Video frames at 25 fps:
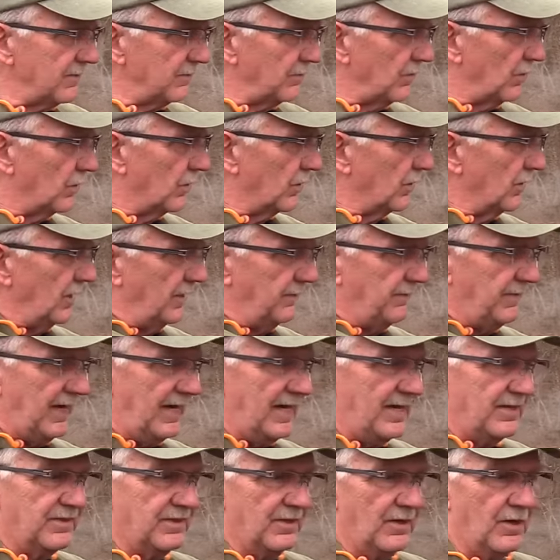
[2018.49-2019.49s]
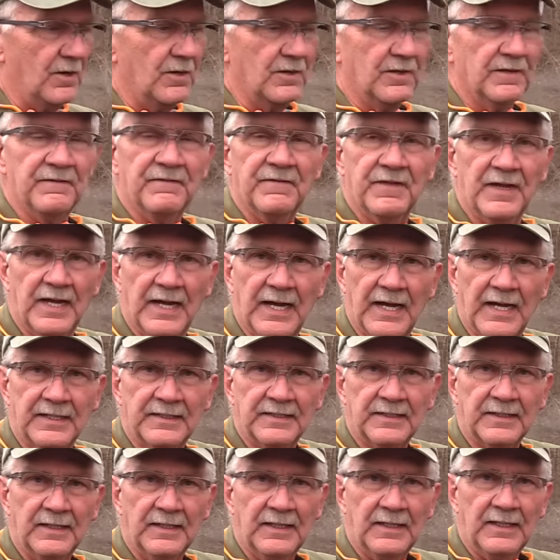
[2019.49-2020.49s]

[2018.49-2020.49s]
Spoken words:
more about all of that,